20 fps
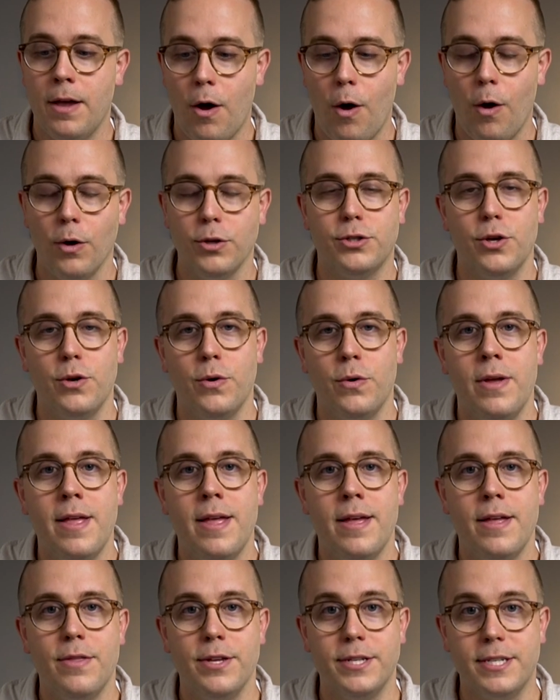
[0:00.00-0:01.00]
Also,
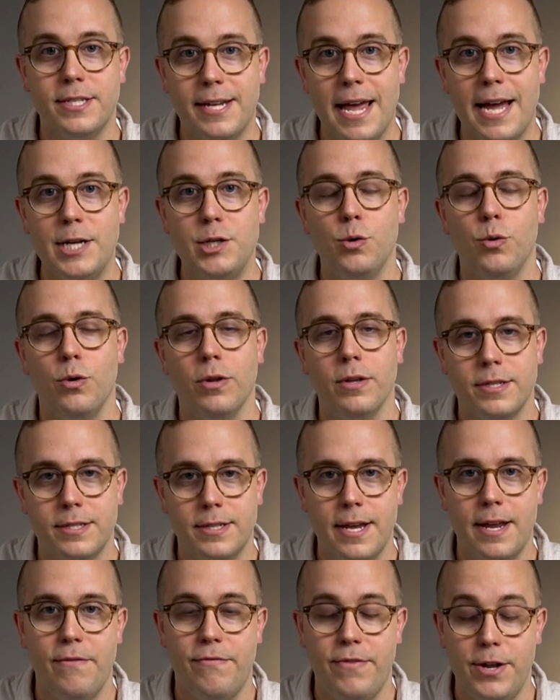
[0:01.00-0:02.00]
the schedule
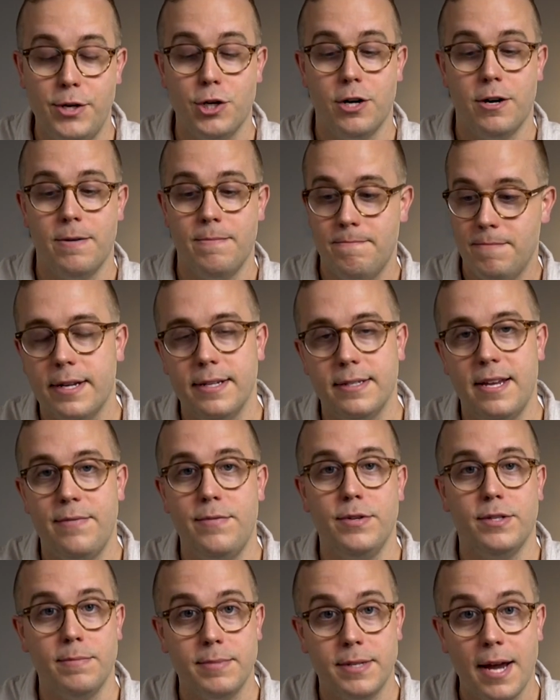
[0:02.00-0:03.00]
send feature can save
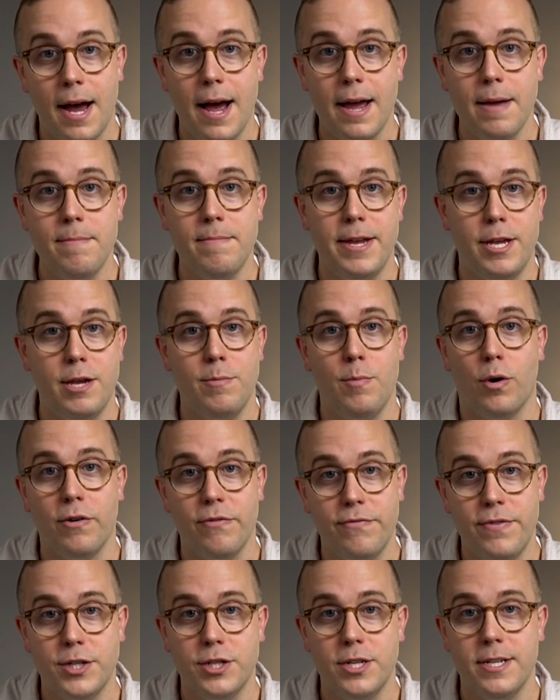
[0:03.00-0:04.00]
you some time, make you more
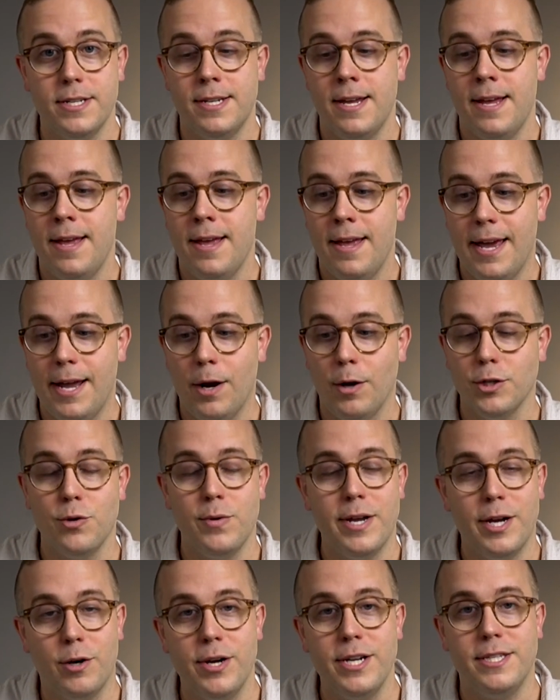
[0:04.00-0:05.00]
efficient, and also
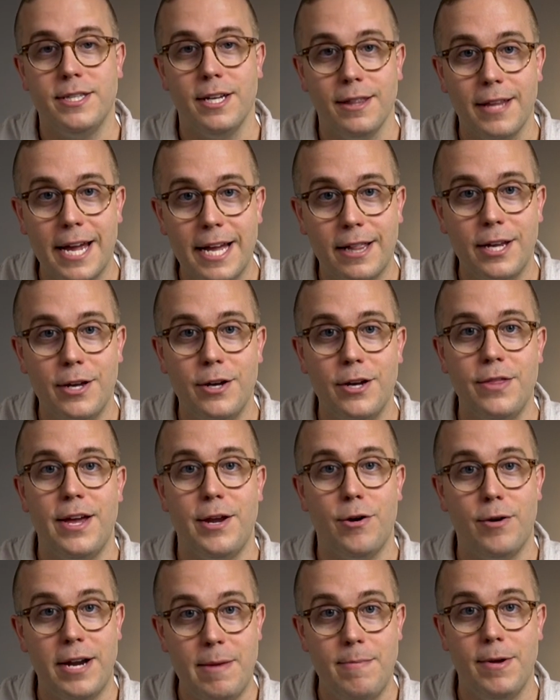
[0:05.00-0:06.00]
increase the likelihood that
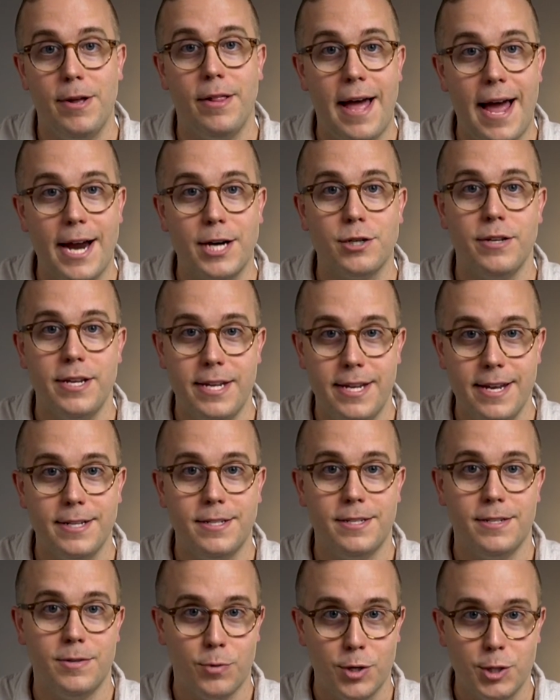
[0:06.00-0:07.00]
your email actually
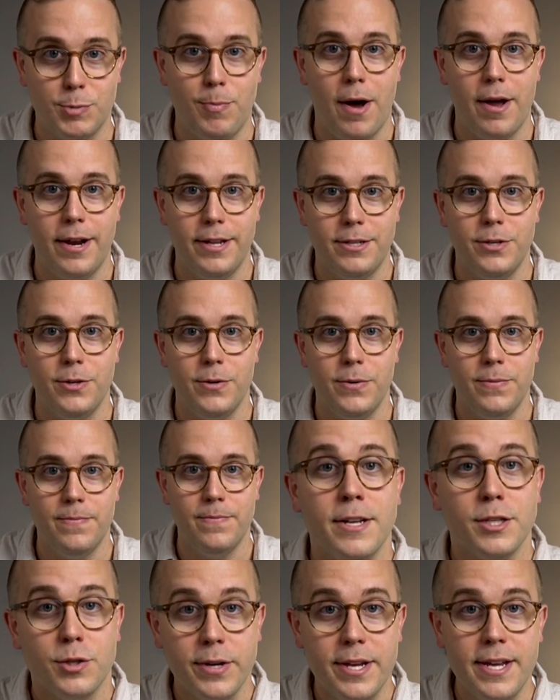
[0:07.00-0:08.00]
gets responded to.
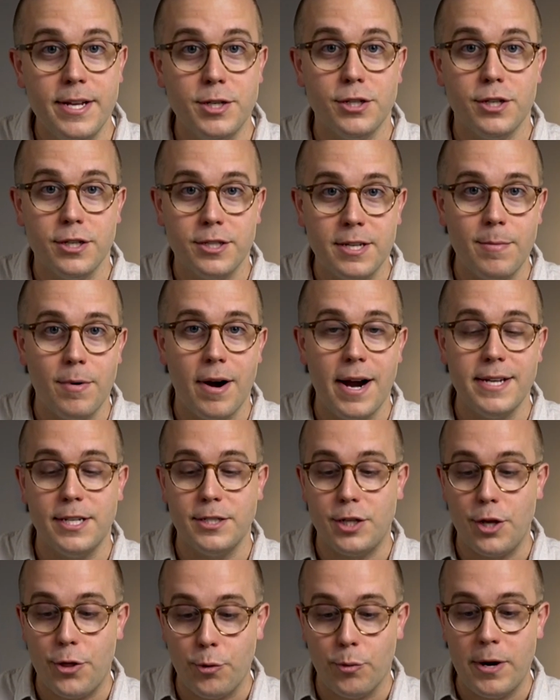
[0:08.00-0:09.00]
So again, just to summarize,
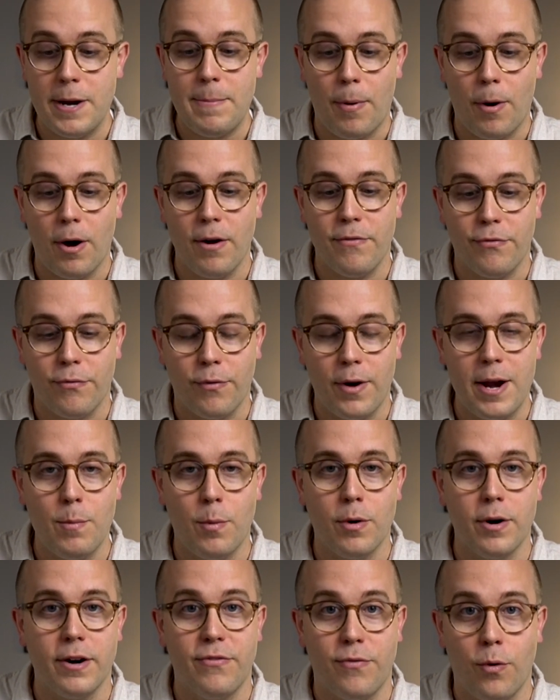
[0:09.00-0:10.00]
it's a 3-part
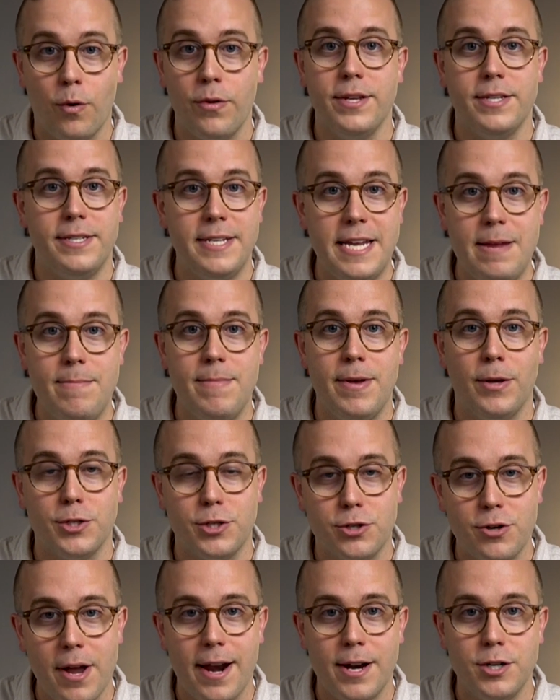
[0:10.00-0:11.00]
framework for this email
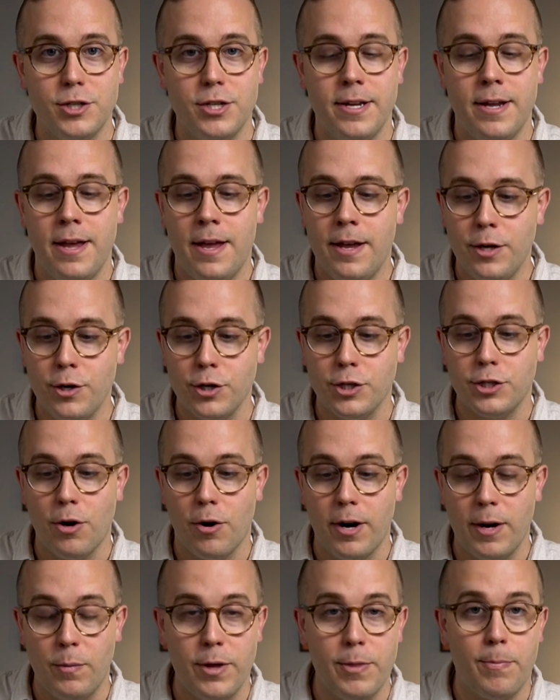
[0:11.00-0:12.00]
strategy. You're
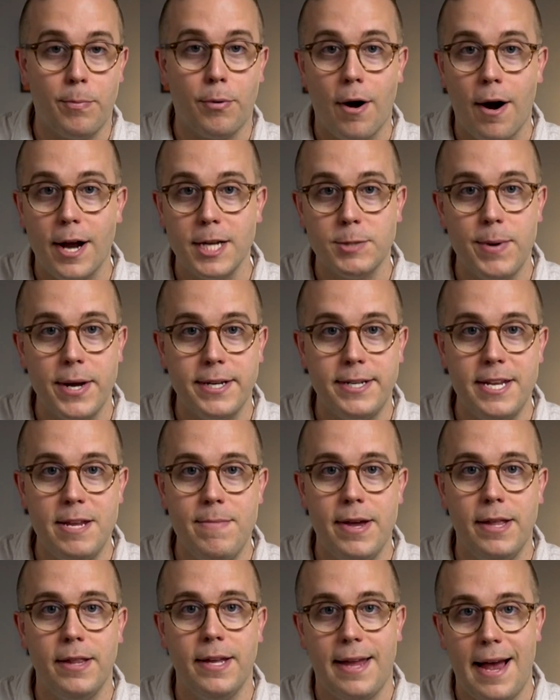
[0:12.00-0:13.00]
starting with prospect
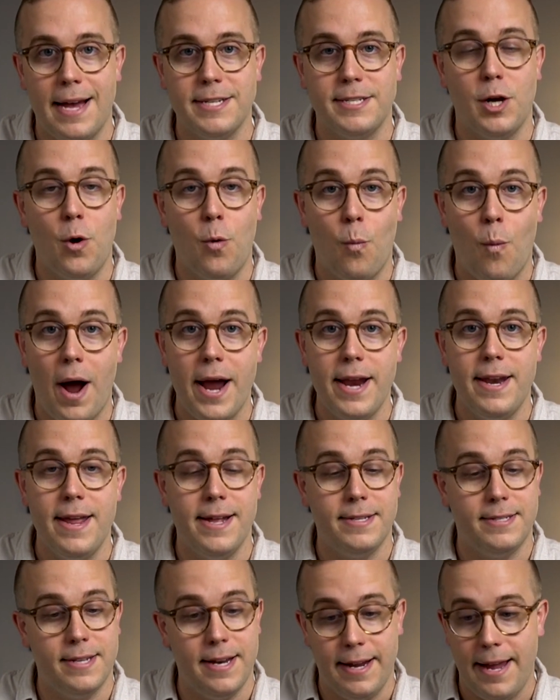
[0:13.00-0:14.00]
emailing, casting a wide
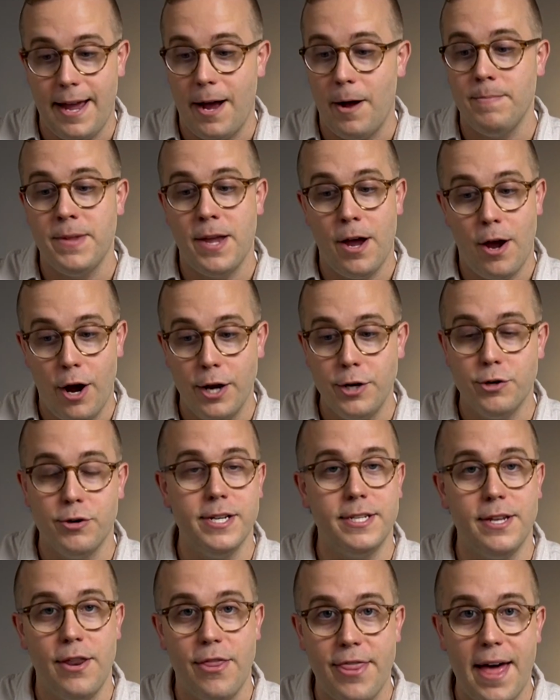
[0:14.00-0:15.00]
net, sending out
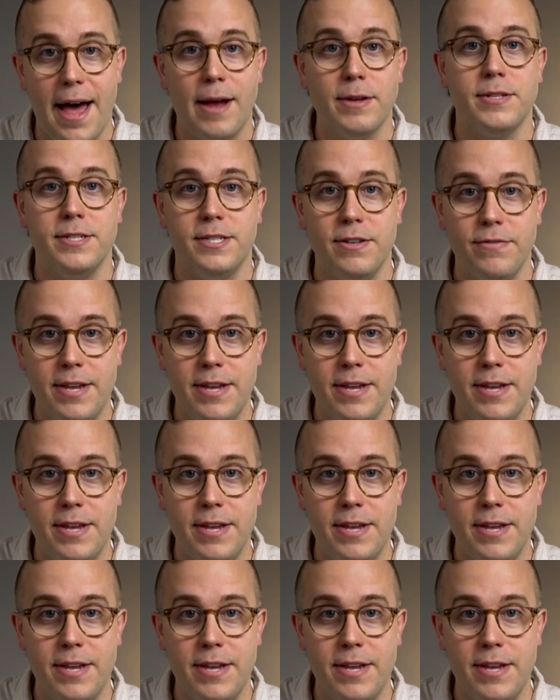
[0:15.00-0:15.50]
hundreds and thousands of